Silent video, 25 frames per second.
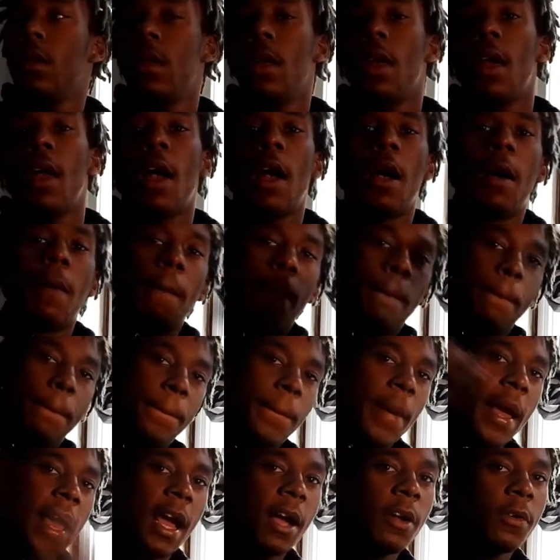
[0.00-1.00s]
I'm
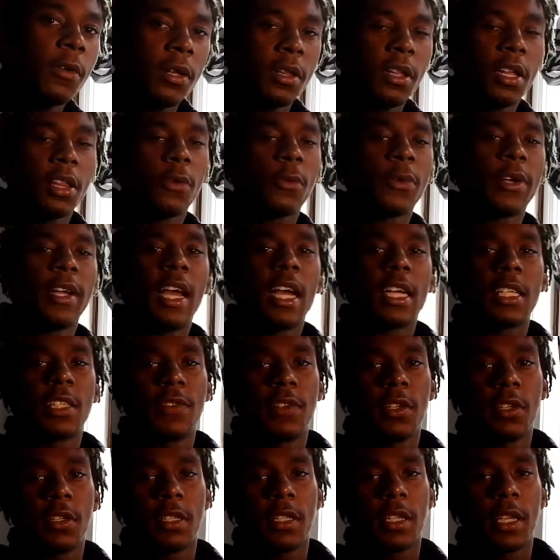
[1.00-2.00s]
back with another reaction video
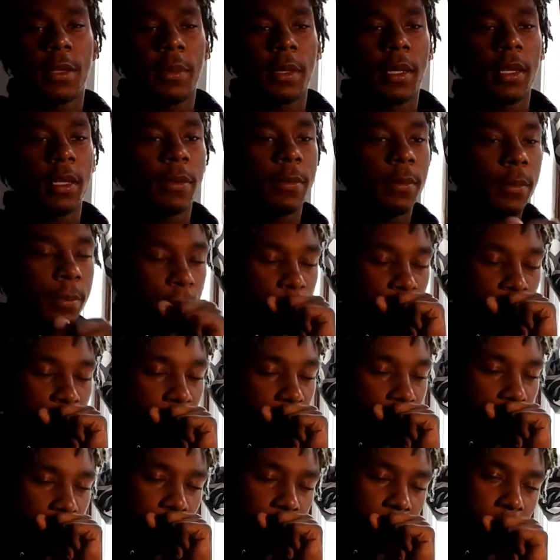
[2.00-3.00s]
today, man.
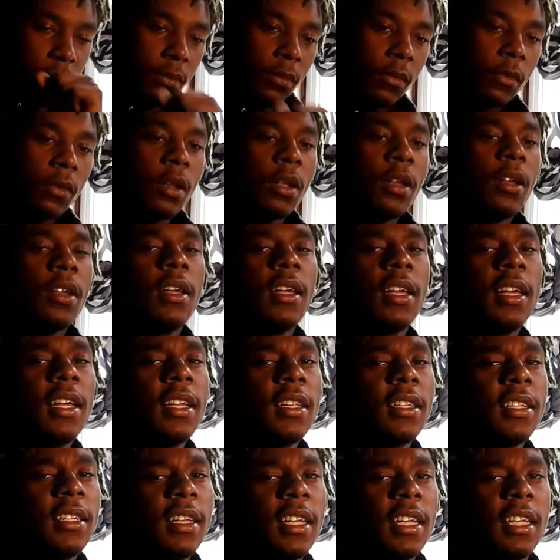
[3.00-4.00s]
In
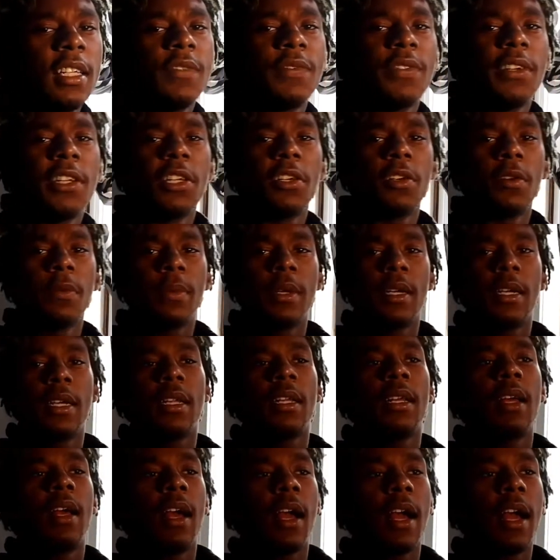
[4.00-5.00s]
today's video, man,
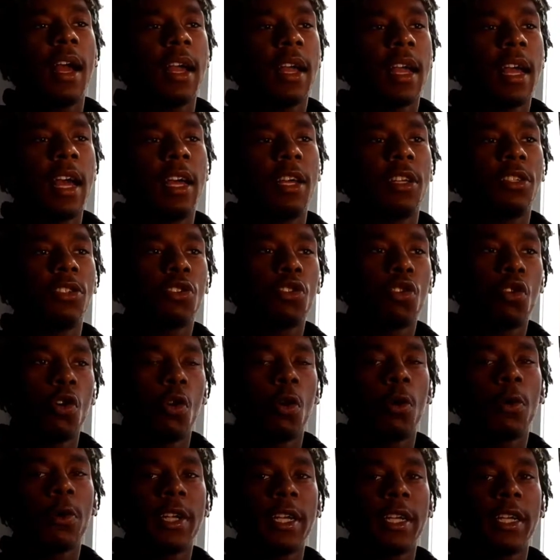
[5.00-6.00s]
I got
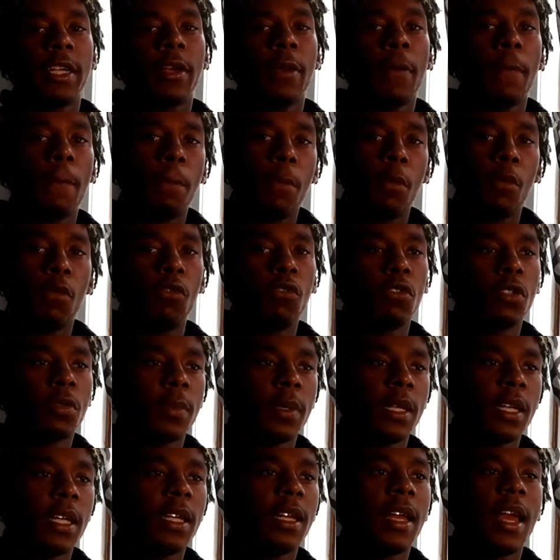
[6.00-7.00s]
Scorey Moods,
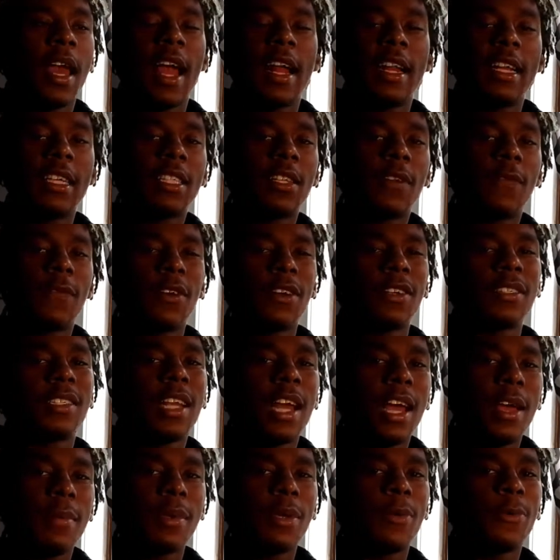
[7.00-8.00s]
man. Hey, this is the first time
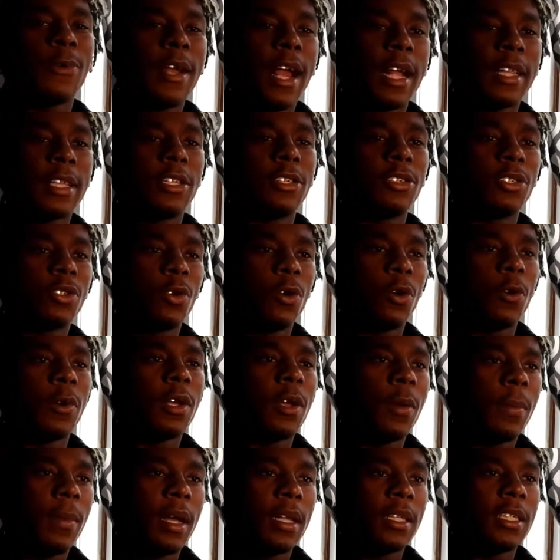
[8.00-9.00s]
he reacted to Scorey on
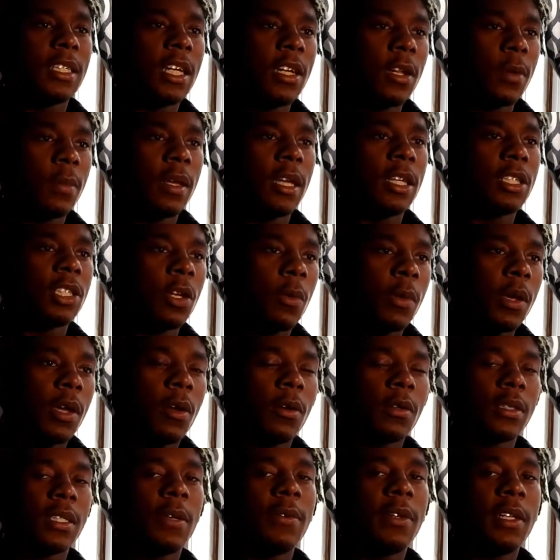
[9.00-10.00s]
my channel, man, so we gonna
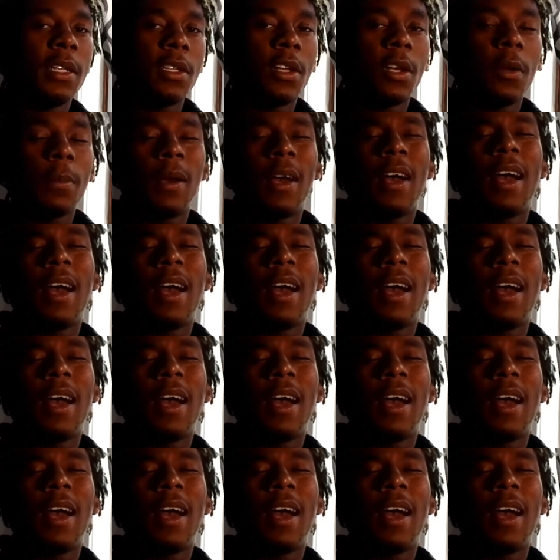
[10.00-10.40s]
see what he talking about.